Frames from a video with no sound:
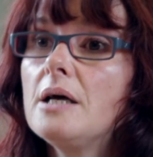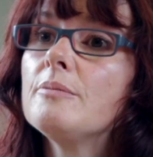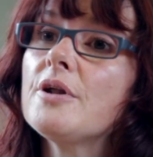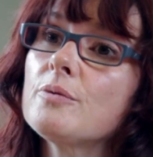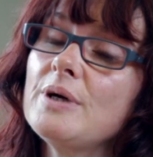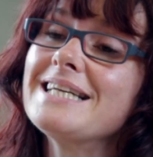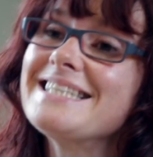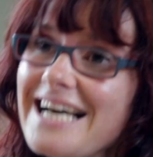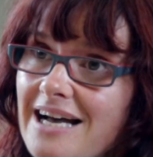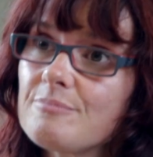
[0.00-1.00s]
but that we
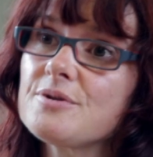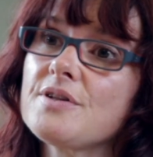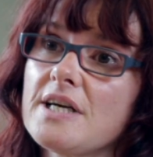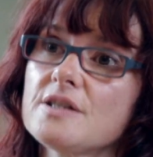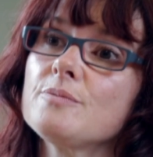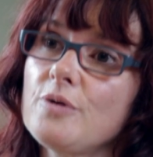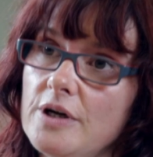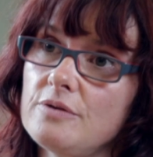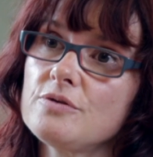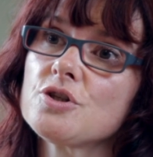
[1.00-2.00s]
adapt that
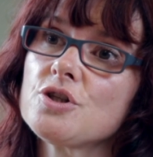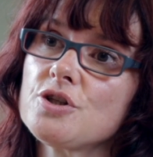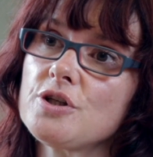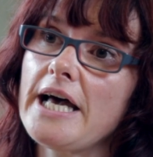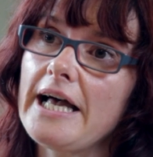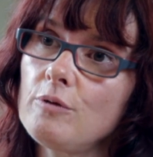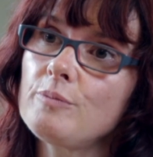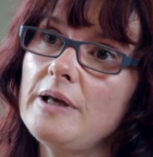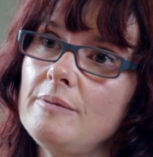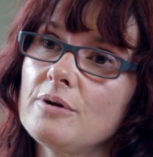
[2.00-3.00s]
approach to
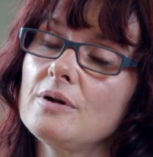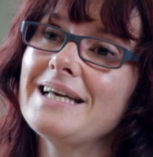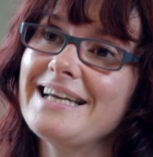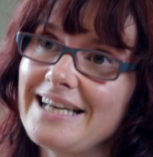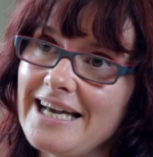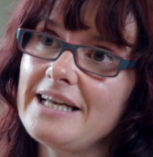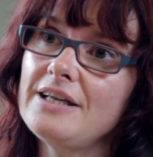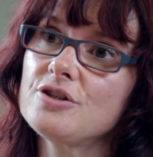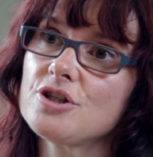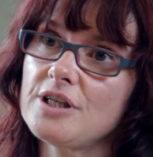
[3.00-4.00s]
help people
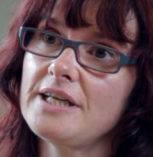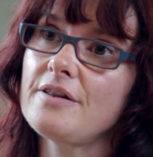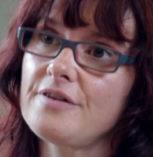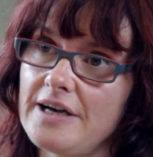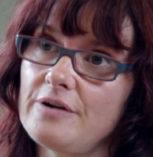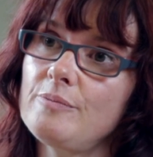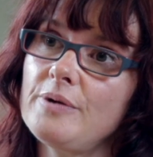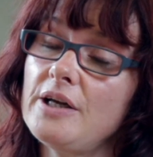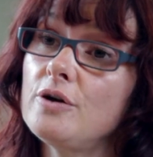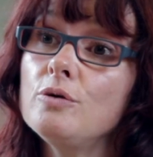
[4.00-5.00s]
engage in
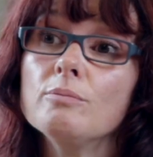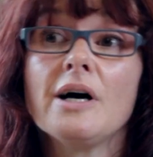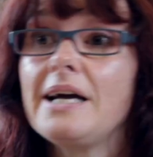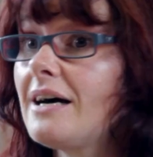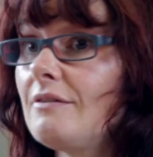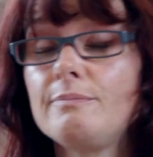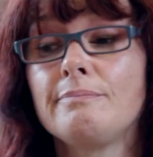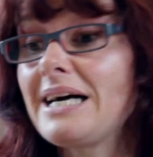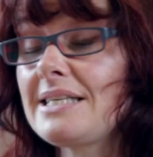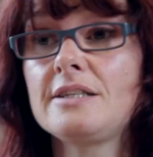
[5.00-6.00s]
therapy who might have
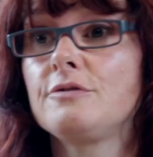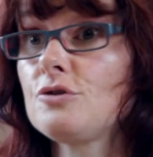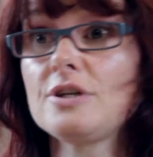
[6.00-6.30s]
massive